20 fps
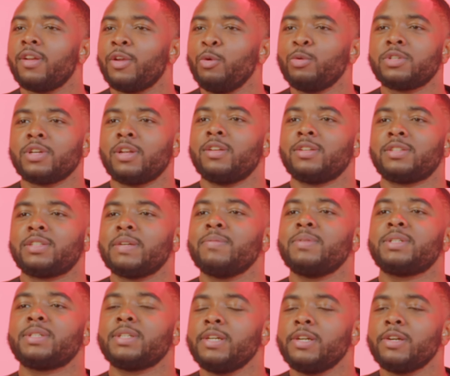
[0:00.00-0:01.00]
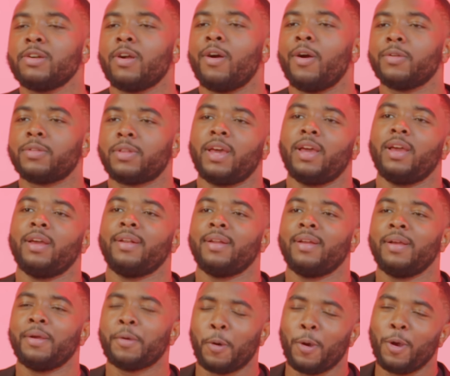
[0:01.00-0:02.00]
You telling a 17-year-old that,
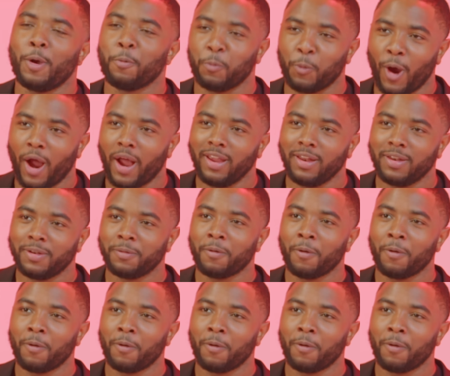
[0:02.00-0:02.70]
right?